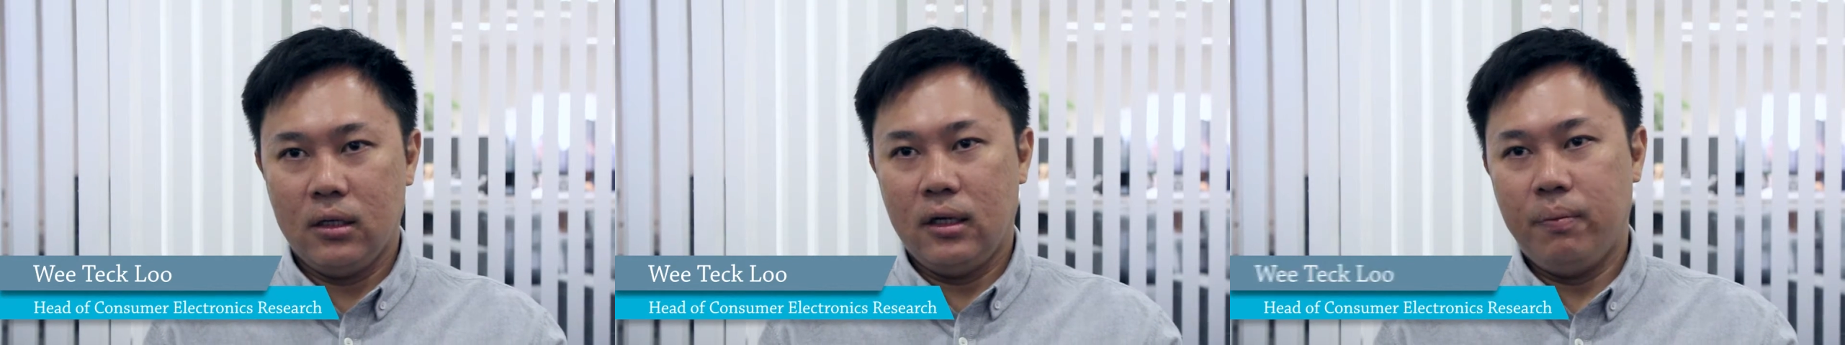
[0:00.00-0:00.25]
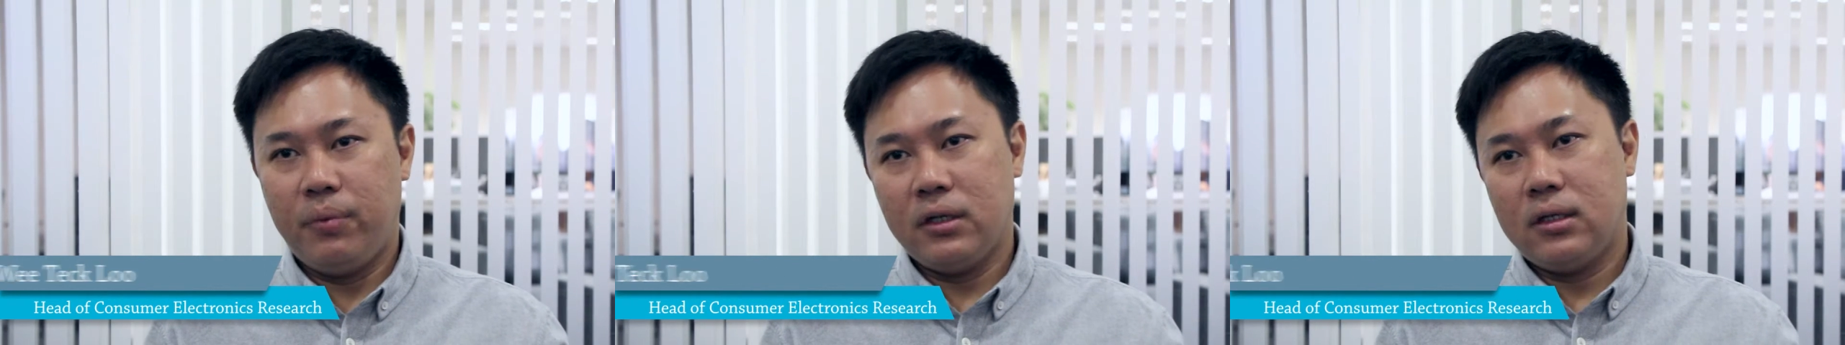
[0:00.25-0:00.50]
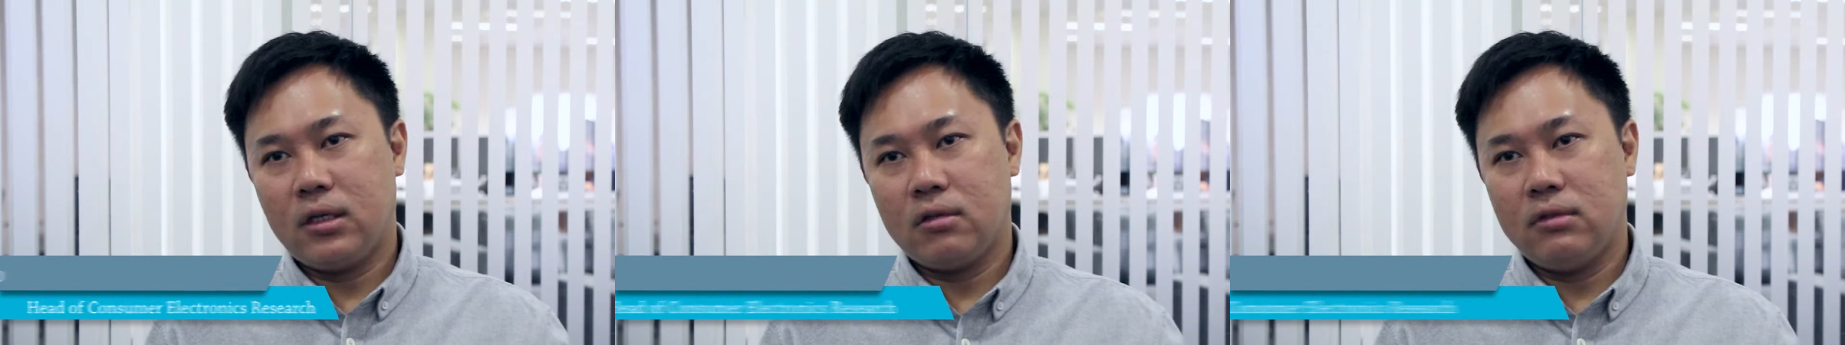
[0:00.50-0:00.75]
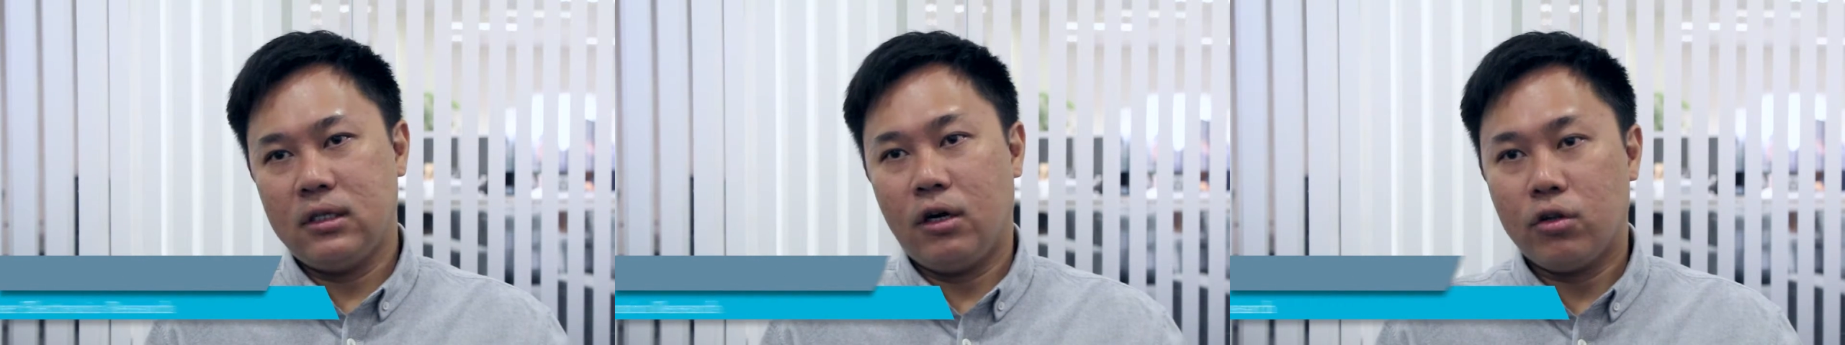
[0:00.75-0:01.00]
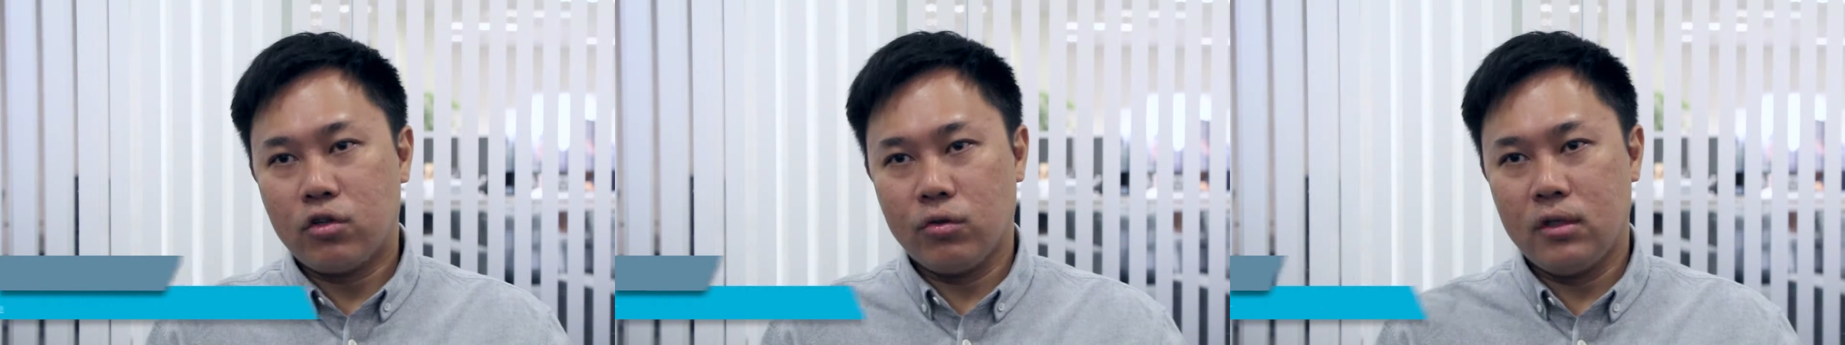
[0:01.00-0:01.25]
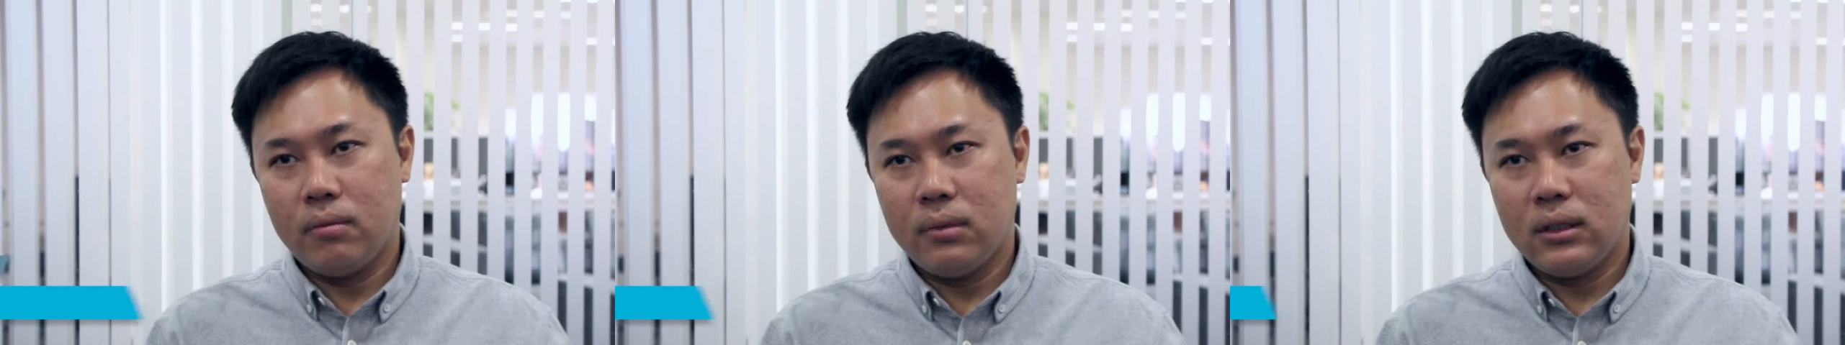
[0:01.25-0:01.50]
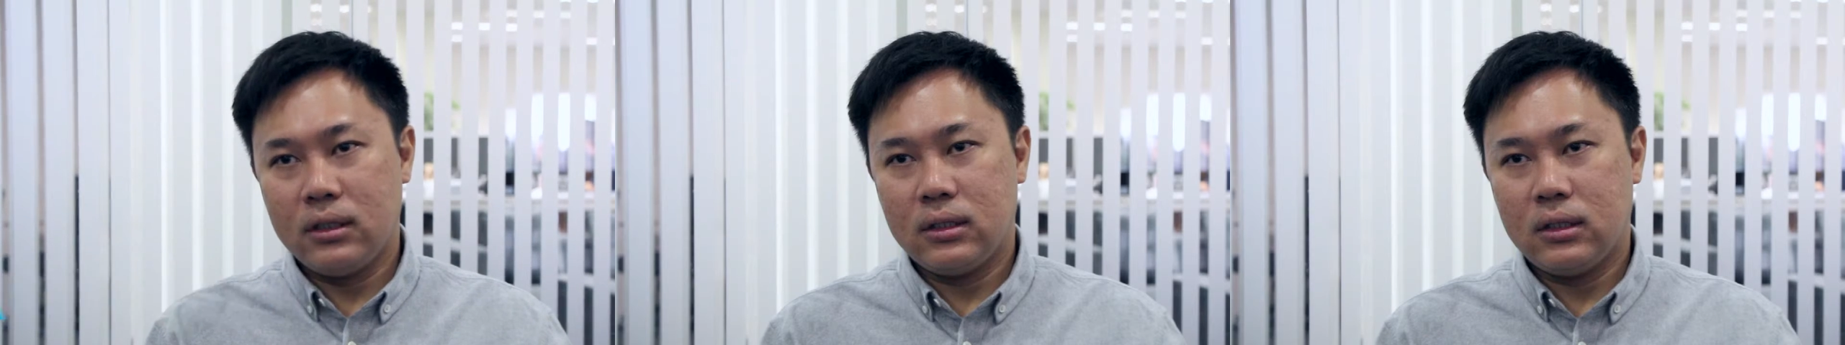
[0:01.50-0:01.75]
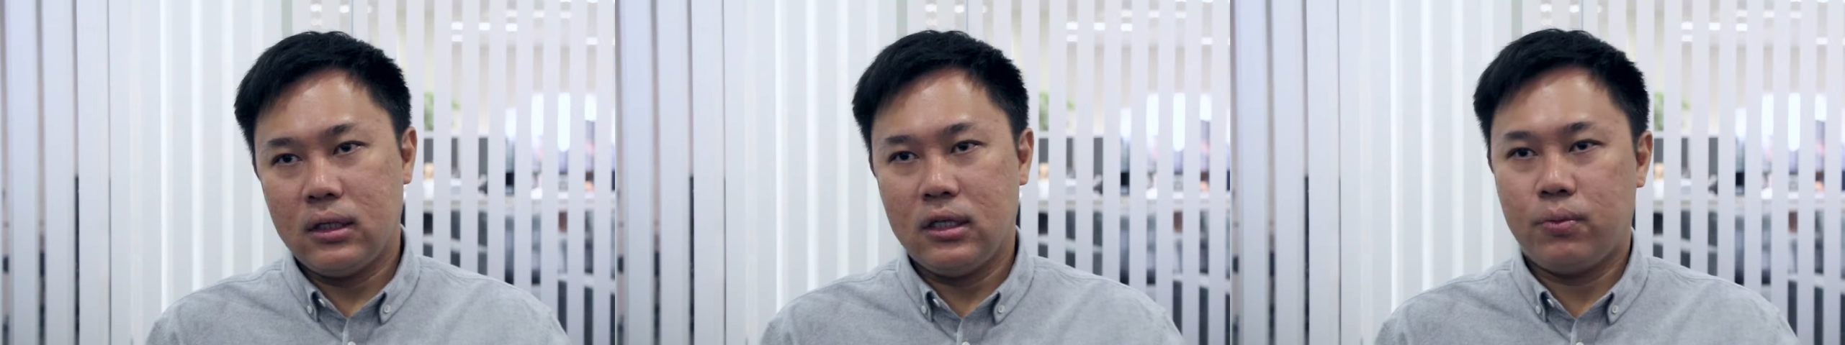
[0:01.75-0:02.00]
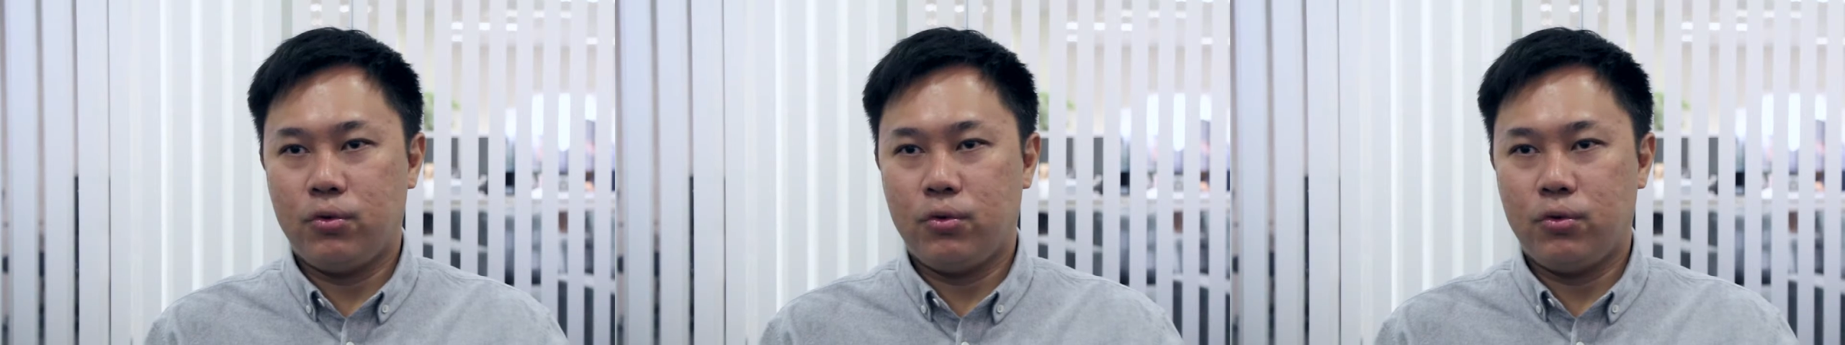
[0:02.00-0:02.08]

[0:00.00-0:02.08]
In particular, autonomous is